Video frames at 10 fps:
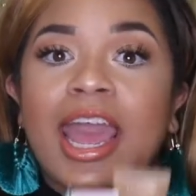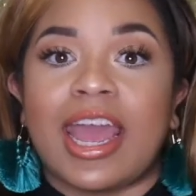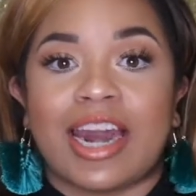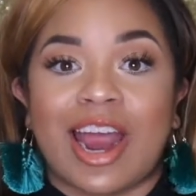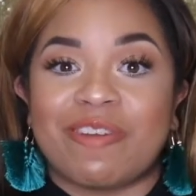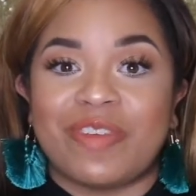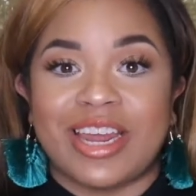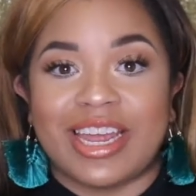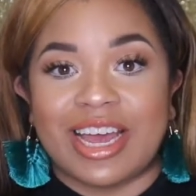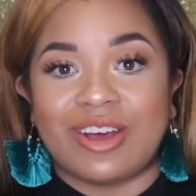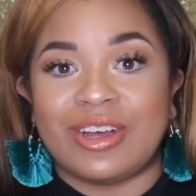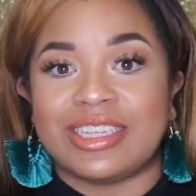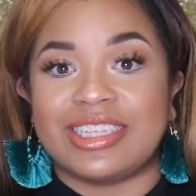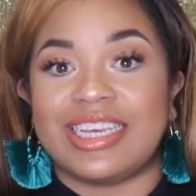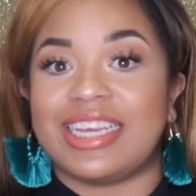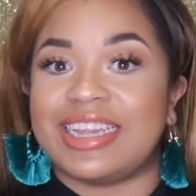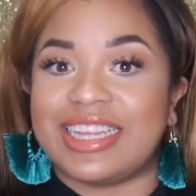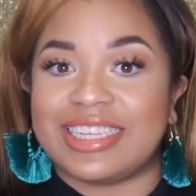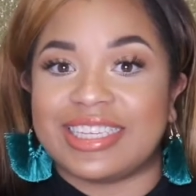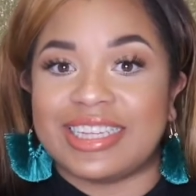in our video to get
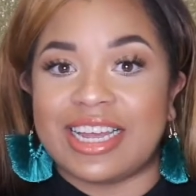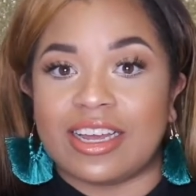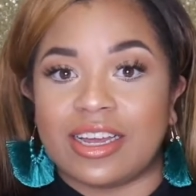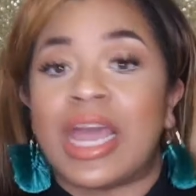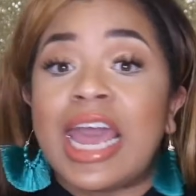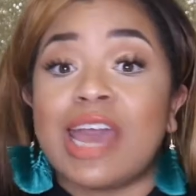this look.